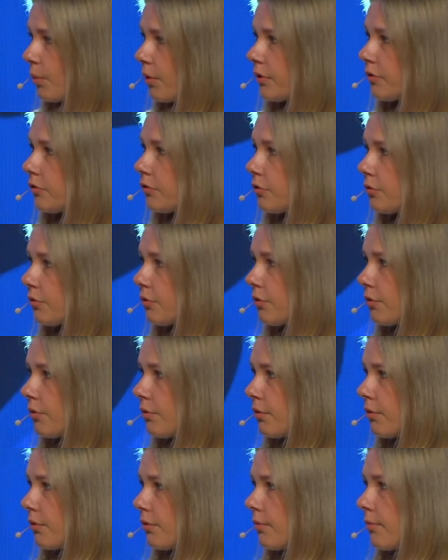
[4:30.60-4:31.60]
want to
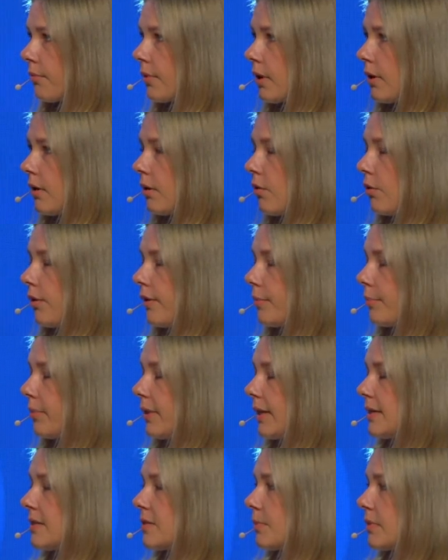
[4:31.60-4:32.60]
order
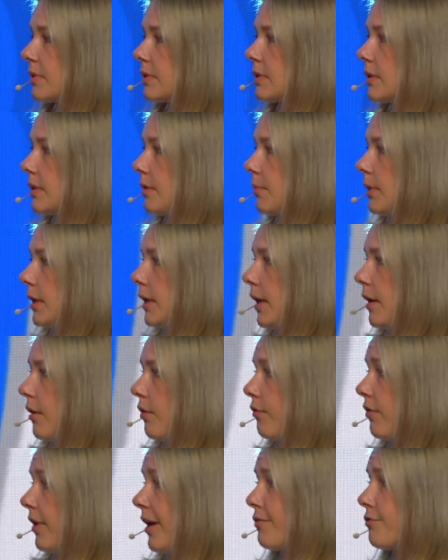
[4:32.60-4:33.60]
placements in media
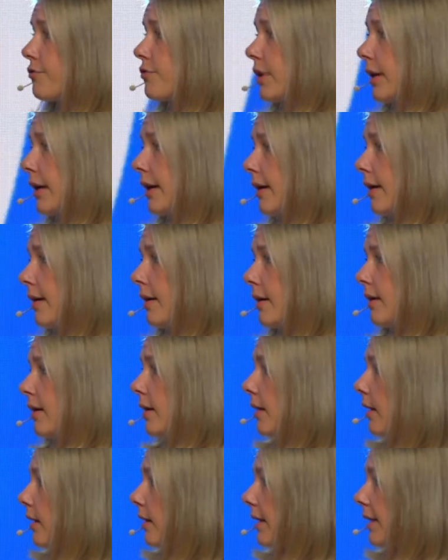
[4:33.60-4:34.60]
of Africa,
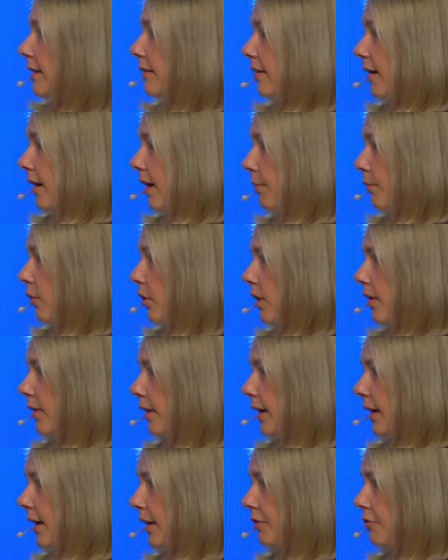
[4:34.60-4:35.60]
LATAM, or
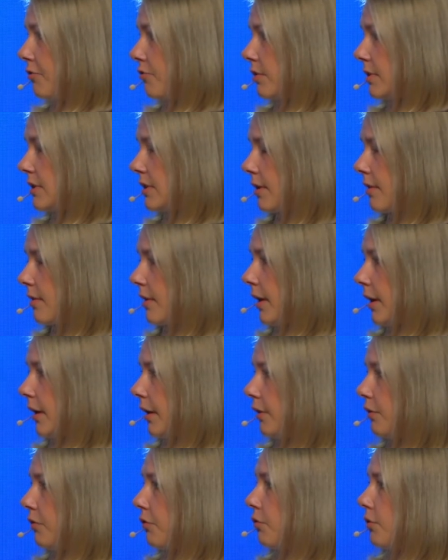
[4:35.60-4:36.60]
other countries, and they
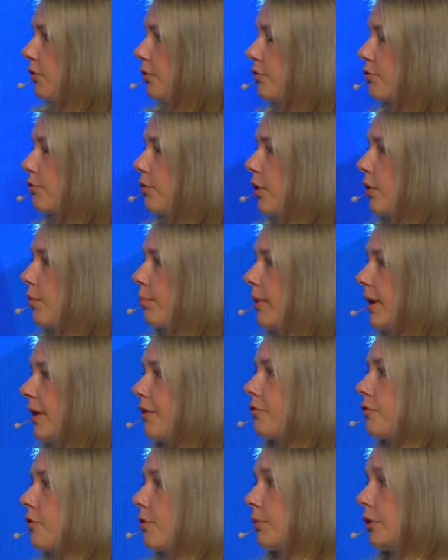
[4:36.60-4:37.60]
can do it through our
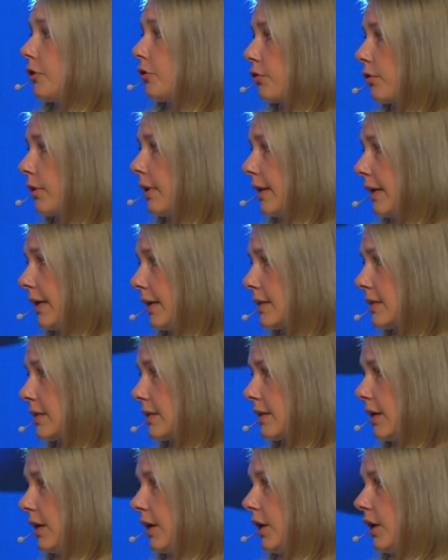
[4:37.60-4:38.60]
platform in 2
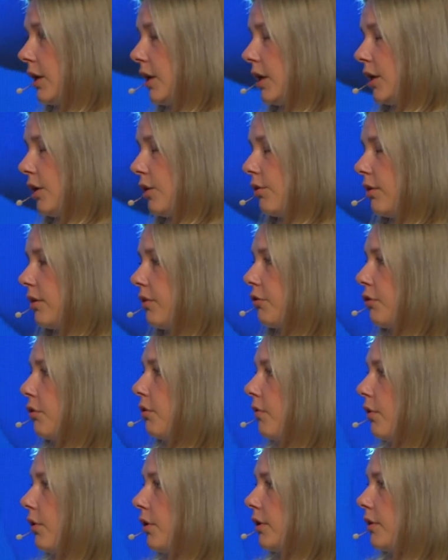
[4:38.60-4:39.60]
clicks in order to
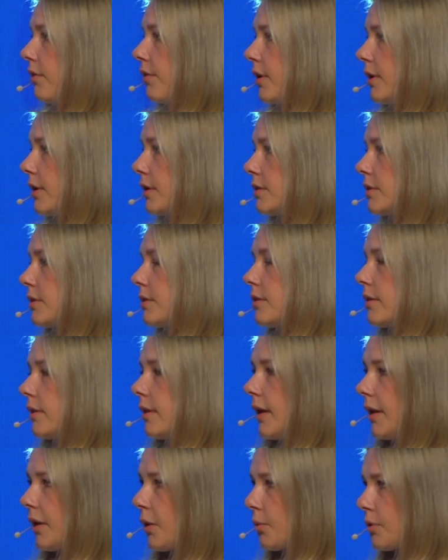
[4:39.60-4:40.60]
avoid these
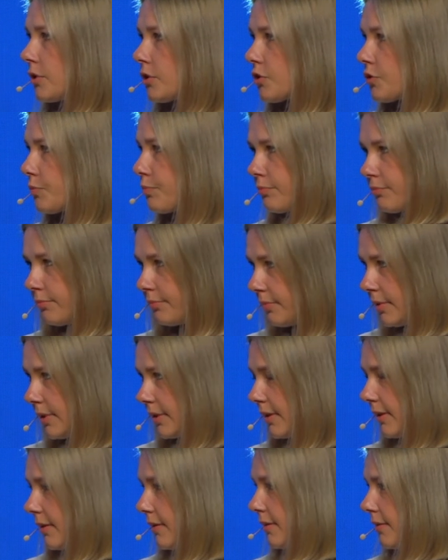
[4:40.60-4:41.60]
language
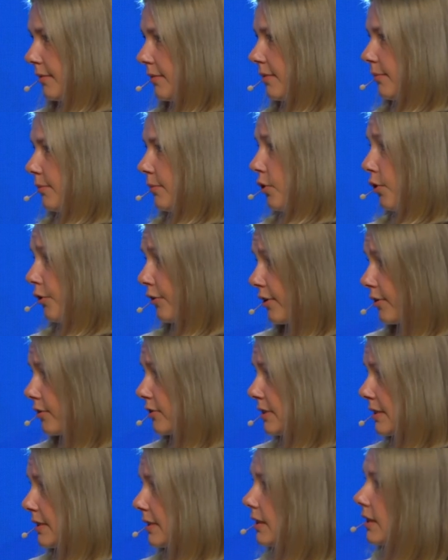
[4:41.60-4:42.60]

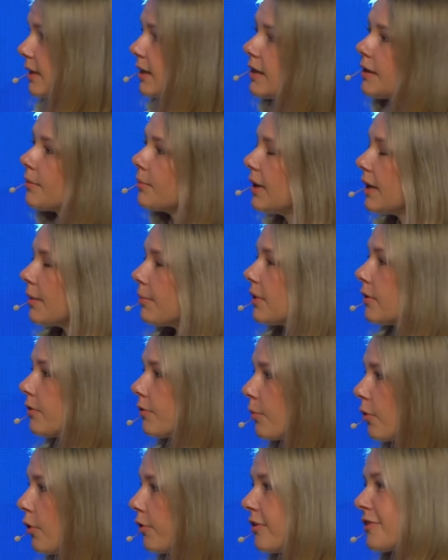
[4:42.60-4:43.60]
borders,
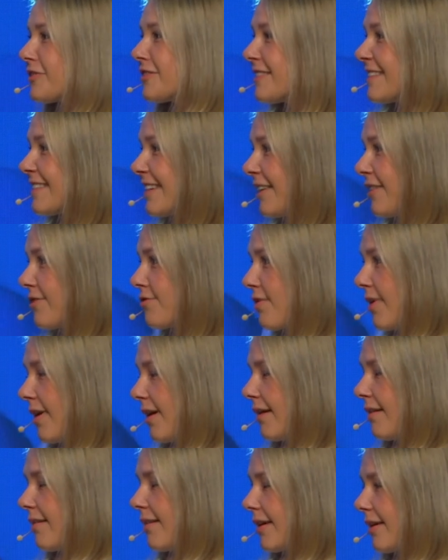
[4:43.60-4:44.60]
payment borders,
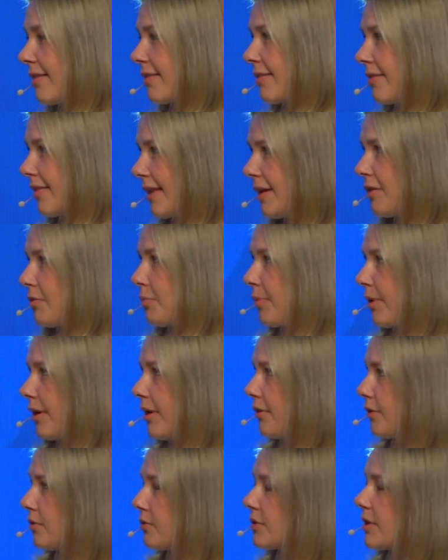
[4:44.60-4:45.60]
etc., and that
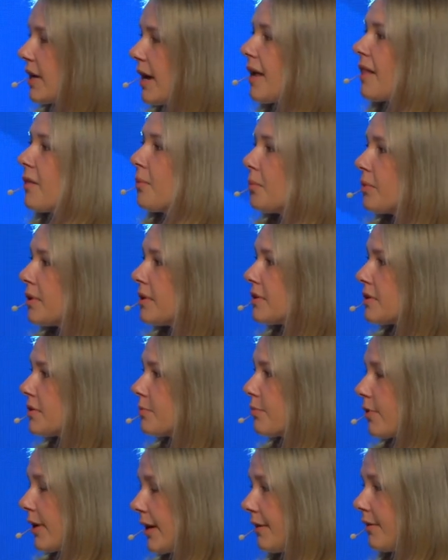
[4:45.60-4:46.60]
PR News help
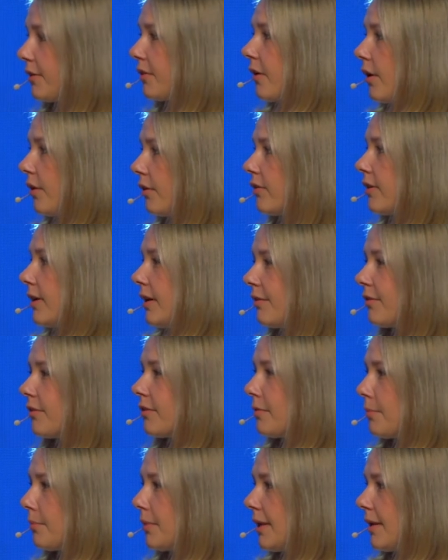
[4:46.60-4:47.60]
with branded
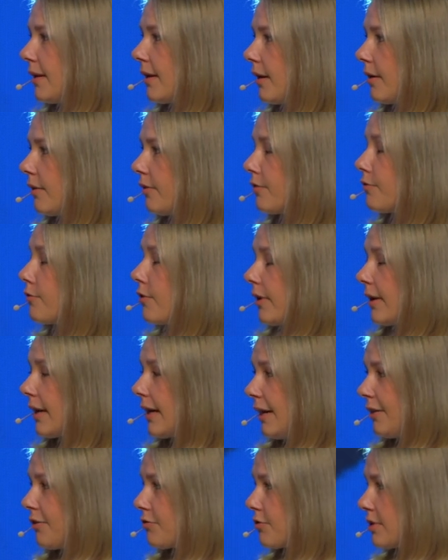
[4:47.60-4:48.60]
content and media different
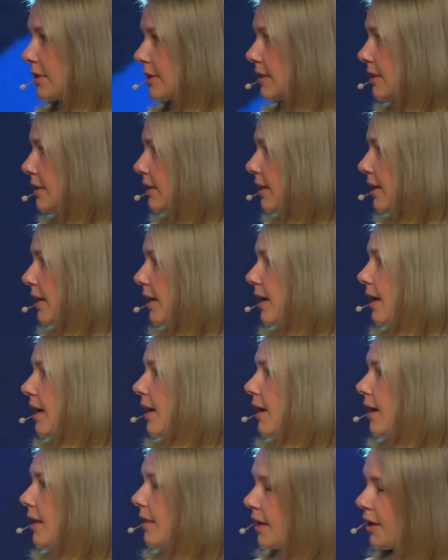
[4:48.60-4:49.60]
countries.
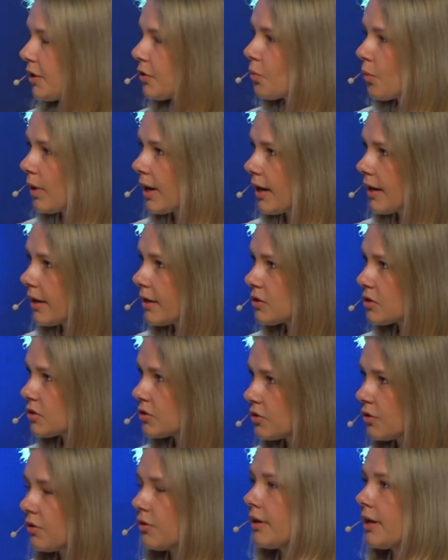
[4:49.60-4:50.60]
And that's why
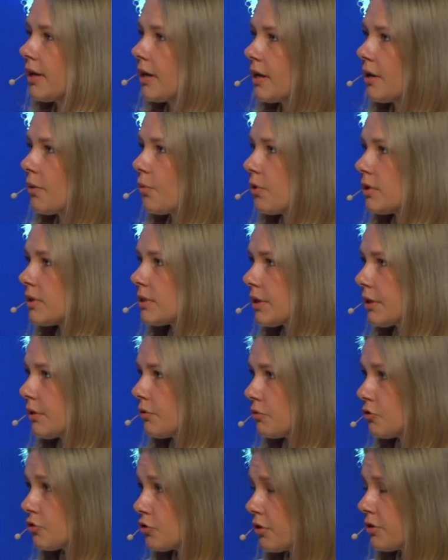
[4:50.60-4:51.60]
Estonia was a
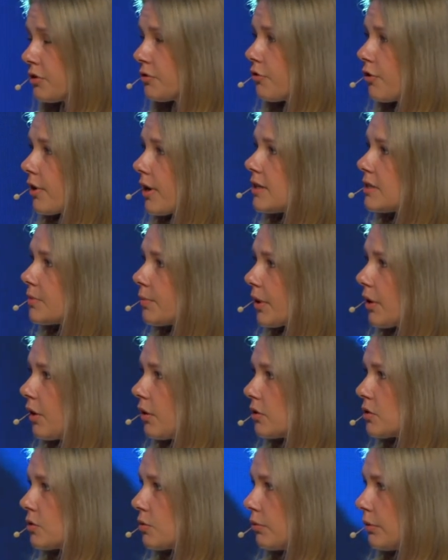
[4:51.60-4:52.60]
good choice for us,
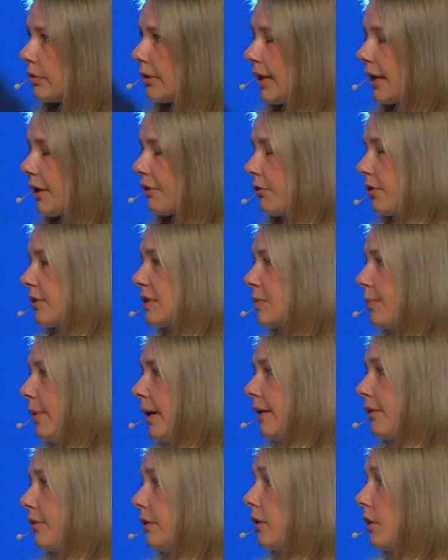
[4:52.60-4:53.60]
because we would like to
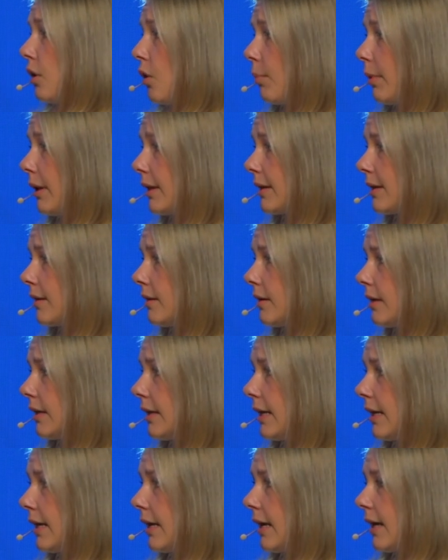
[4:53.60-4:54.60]
expand globally.
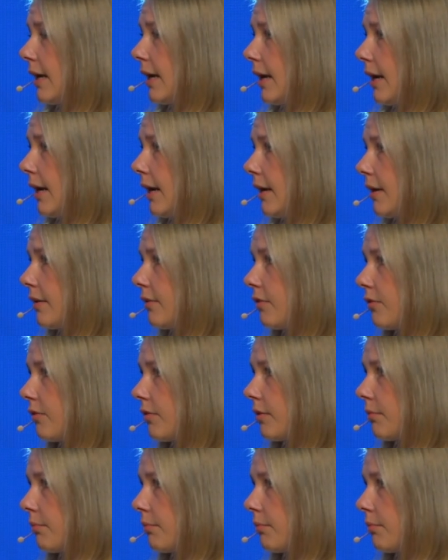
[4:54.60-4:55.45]
And